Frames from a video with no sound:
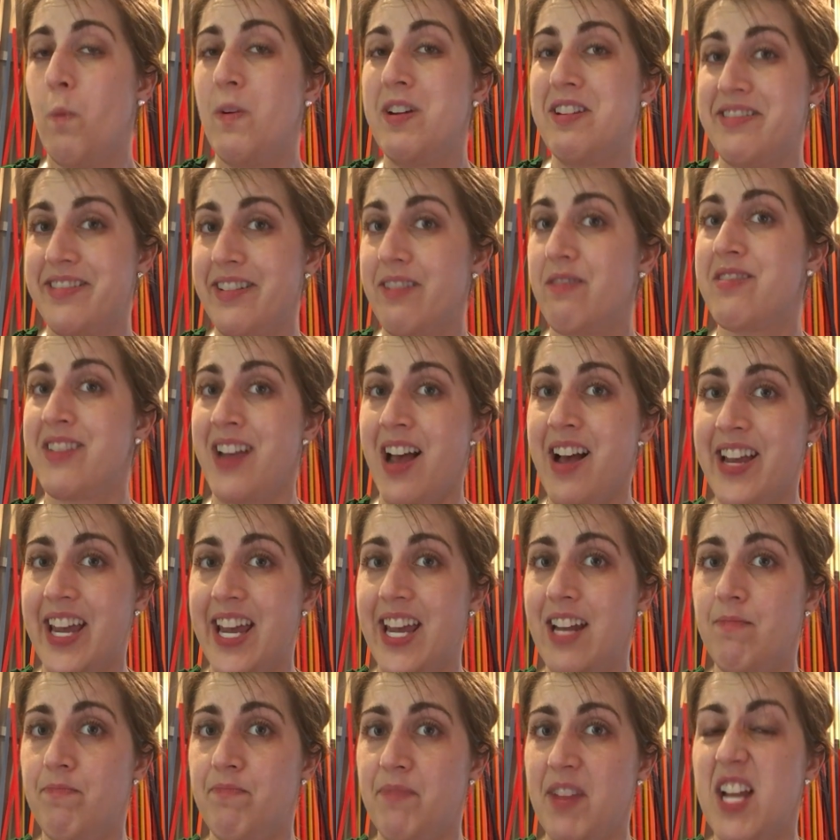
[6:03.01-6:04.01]
We still tongue
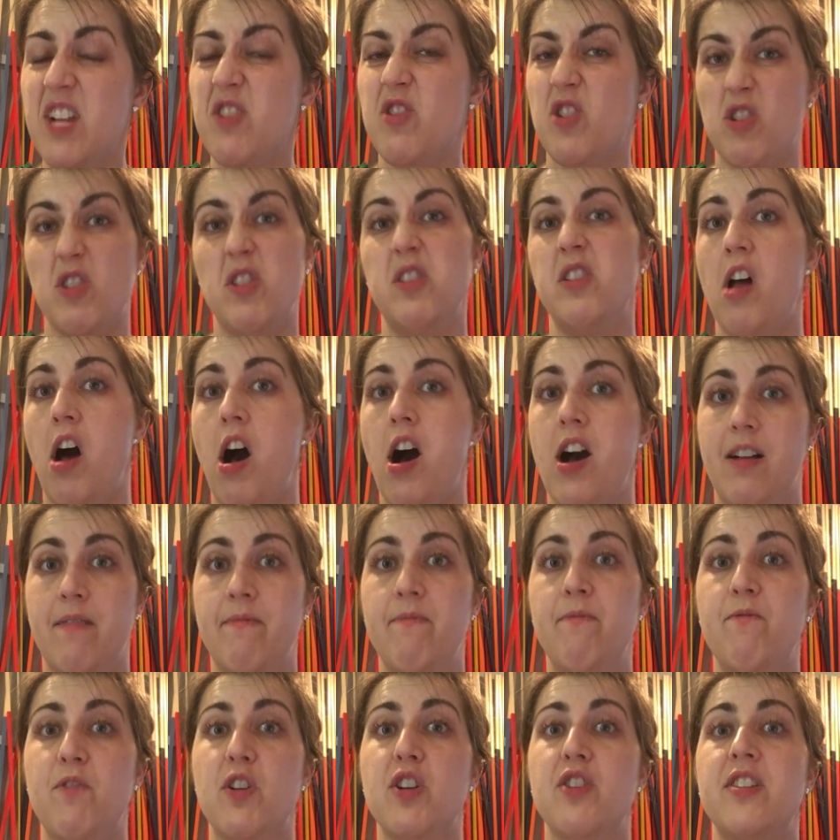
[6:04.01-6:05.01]
it, it's just
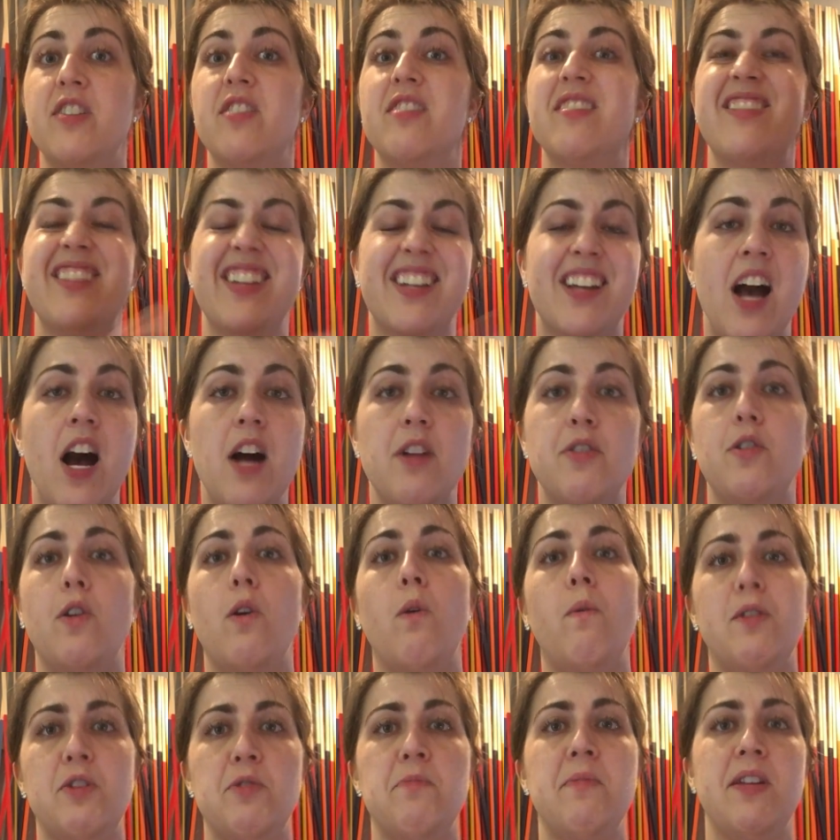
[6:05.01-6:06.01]
long versus
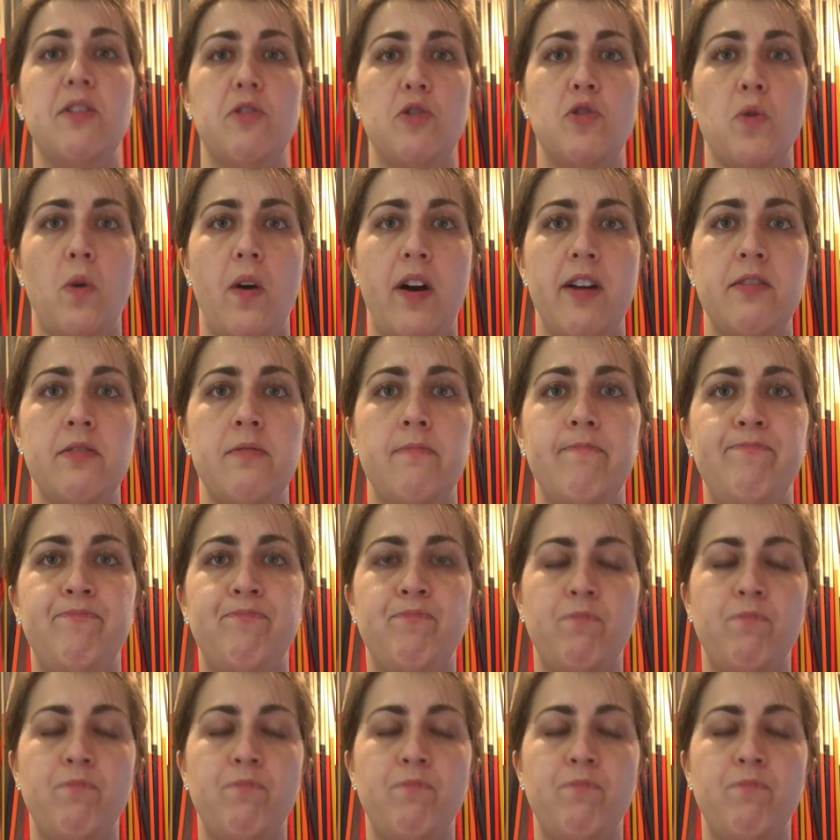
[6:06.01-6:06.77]
staccato, which means short.